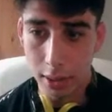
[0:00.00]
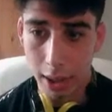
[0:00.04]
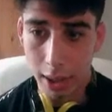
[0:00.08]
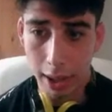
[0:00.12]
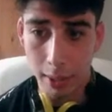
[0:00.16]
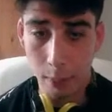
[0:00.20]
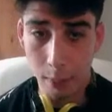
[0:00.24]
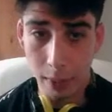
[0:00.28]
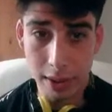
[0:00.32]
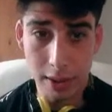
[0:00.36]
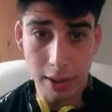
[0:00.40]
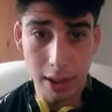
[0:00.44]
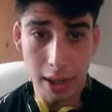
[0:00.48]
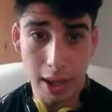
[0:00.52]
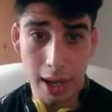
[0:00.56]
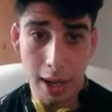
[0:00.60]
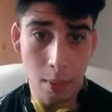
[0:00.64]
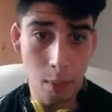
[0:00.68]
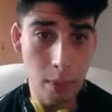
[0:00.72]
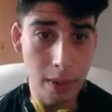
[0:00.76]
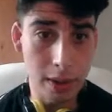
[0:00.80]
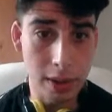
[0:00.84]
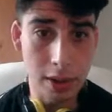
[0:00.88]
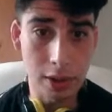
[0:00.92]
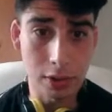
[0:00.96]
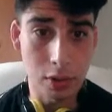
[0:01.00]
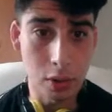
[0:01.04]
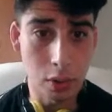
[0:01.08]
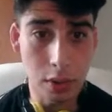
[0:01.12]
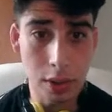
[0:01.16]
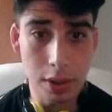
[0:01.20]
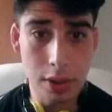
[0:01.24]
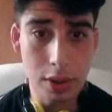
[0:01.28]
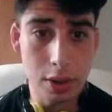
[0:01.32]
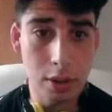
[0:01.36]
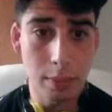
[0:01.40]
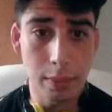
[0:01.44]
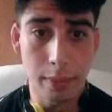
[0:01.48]
and with the
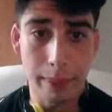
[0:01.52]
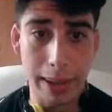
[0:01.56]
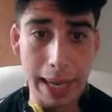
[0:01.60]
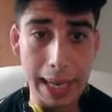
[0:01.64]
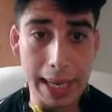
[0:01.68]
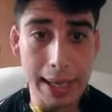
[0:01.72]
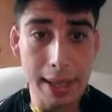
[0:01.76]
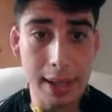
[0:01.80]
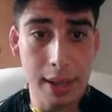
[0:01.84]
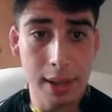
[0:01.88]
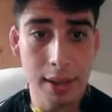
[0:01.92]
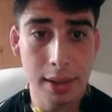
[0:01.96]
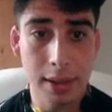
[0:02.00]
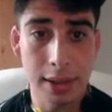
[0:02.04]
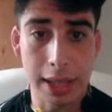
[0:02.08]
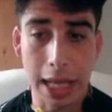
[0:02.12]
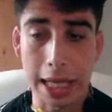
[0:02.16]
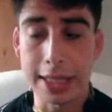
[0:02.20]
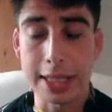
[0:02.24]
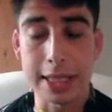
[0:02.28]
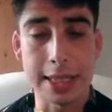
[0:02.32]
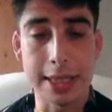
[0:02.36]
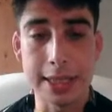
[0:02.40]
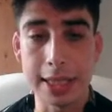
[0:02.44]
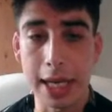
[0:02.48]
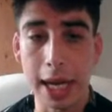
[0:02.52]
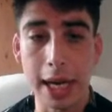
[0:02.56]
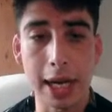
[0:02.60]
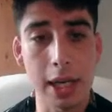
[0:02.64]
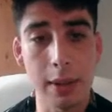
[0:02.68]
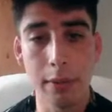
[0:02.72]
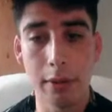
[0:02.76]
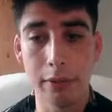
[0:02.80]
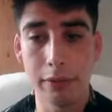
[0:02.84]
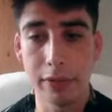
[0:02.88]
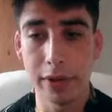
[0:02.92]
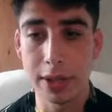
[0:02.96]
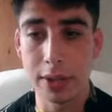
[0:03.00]
tours coming back, that's
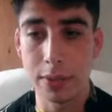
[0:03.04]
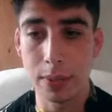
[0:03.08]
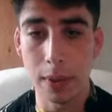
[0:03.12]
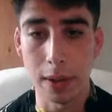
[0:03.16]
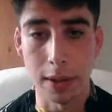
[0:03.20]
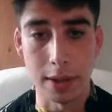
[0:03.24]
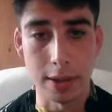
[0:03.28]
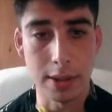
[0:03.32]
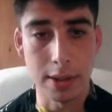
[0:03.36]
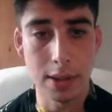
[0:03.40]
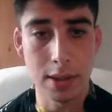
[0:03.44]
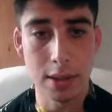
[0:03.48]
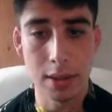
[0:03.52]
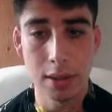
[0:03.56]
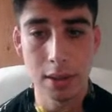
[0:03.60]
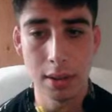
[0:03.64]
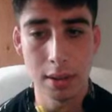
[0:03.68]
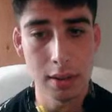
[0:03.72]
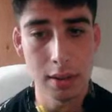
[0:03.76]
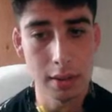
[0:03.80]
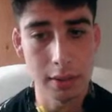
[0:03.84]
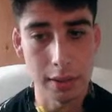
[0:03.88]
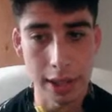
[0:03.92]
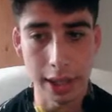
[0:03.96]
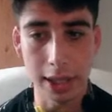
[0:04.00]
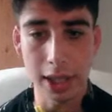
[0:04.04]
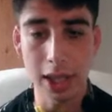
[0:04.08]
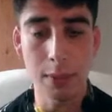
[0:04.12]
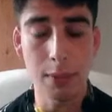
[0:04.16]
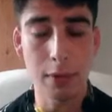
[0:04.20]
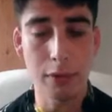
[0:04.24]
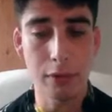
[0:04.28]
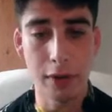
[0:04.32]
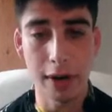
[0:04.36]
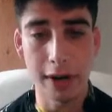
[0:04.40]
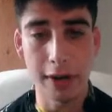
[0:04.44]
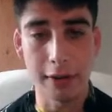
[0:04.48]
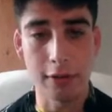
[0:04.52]
exactly what Vince wants. Nikki
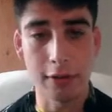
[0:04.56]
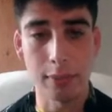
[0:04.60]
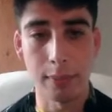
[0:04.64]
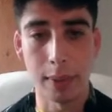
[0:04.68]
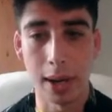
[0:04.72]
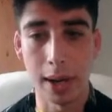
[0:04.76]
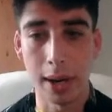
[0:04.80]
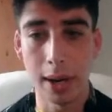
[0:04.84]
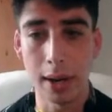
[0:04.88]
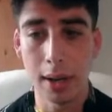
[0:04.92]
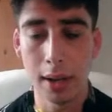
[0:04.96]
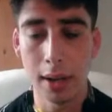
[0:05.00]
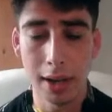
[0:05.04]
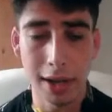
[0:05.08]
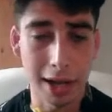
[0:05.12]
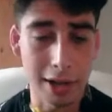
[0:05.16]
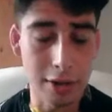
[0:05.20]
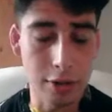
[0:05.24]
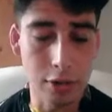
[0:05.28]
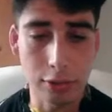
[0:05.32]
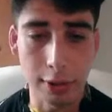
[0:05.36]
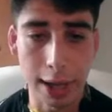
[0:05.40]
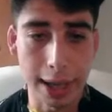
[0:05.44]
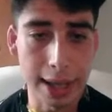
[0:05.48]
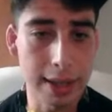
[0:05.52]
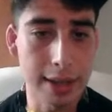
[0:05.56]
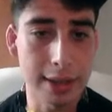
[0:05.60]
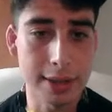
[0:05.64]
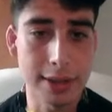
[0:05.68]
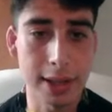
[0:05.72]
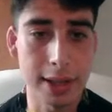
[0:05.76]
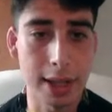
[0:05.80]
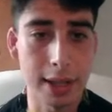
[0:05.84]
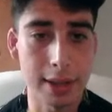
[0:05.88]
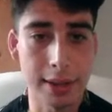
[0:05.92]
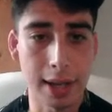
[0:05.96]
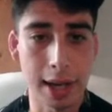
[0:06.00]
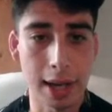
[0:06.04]
was very smart. It's great to
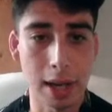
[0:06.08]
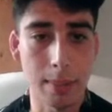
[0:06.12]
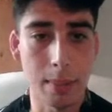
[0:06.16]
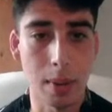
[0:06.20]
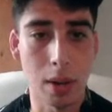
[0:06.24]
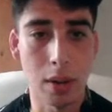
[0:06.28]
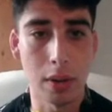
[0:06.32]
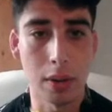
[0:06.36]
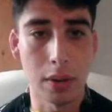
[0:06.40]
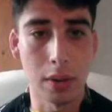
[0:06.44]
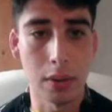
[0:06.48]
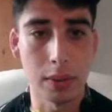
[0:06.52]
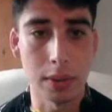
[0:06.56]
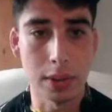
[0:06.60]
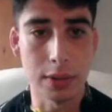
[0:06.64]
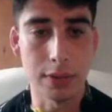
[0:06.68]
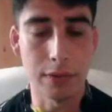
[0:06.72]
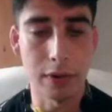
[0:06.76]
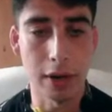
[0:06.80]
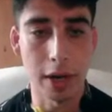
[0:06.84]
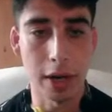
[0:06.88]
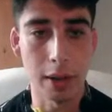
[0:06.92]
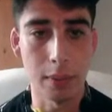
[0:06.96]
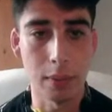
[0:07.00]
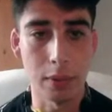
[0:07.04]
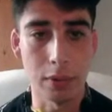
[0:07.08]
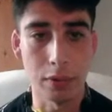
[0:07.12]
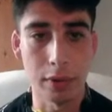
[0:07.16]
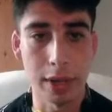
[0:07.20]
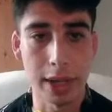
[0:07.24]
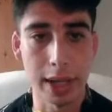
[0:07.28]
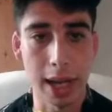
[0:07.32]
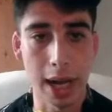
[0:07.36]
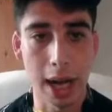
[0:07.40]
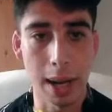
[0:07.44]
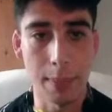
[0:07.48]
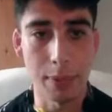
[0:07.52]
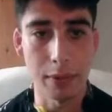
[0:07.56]
see that Damo, who was fired, was
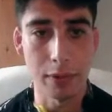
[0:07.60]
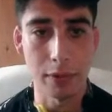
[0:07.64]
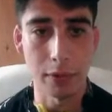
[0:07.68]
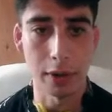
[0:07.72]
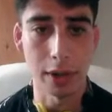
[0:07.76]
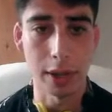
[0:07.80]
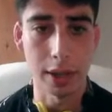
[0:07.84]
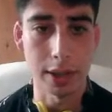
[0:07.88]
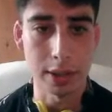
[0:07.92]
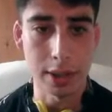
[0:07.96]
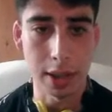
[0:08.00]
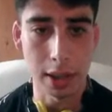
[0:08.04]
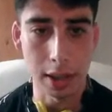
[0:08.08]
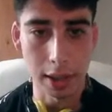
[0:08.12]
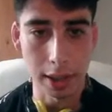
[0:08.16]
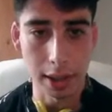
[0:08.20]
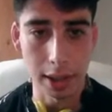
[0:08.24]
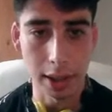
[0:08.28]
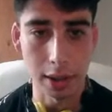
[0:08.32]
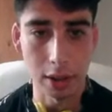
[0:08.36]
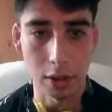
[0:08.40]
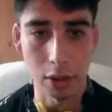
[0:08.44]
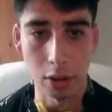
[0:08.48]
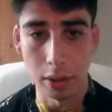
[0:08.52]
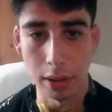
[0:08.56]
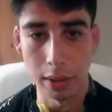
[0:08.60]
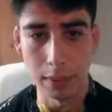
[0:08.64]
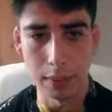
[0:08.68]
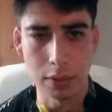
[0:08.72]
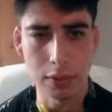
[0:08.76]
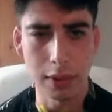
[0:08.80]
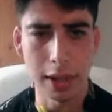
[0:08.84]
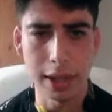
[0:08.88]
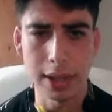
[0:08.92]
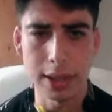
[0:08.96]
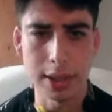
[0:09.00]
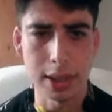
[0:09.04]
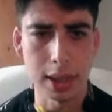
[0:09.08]
really happy for her because they're like it was
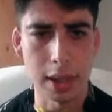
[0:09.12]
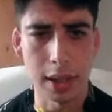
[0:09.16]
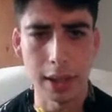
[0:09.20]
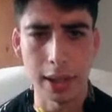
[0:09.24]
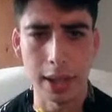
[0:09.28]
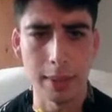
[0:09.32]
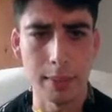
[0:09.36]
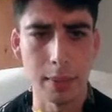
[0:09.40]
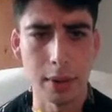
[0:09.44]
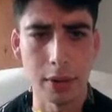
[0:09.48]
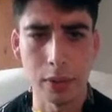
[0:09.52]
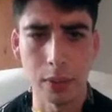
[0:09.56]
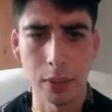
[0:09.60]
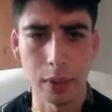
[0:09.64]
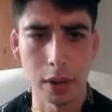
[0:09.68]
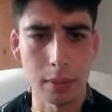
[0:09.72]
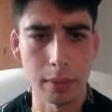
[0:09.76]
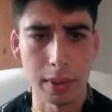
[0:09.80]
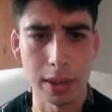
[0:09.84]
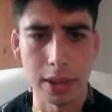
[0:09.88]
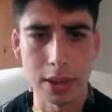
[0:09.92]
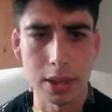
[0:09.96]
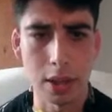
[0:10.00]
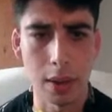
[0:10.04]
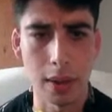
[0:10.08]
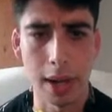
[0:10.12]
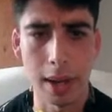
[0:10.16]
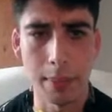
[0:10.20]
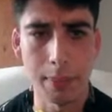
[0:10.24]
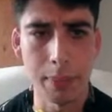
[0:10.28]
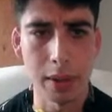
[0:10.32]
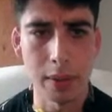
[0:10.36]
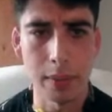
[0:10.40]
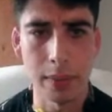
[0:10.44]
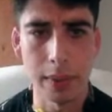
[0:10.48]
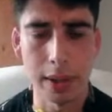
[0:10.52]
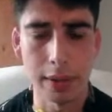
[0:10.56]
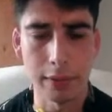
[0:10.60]
great to see like him on Twitter being so
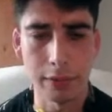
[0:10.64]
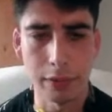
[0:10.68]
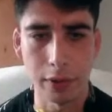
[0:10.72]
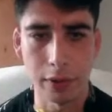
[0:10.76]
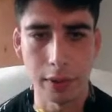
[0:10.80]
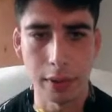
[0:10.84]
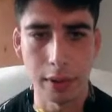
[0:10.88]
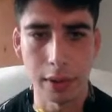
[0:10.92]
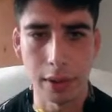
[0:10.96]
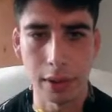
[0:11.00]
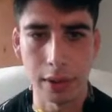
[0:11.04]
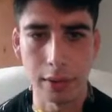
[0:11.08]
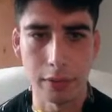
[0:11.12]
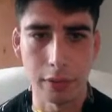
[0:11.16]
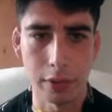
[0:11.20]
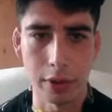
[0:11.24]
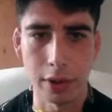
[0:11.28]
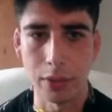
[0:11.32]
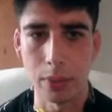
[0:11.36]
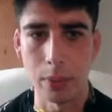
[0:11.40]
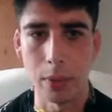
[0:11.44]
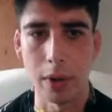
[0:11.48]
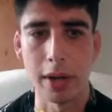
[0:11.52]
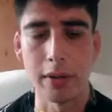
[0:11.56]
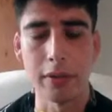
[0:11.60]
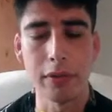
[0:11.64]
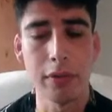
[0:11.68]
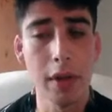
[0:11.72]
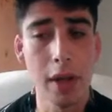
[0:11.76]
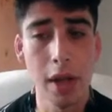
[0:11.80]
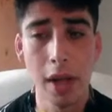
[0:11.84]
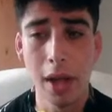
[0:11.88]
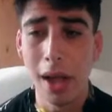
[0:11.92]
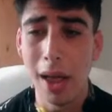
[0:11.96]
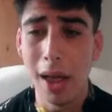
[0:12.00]
happy for his wife.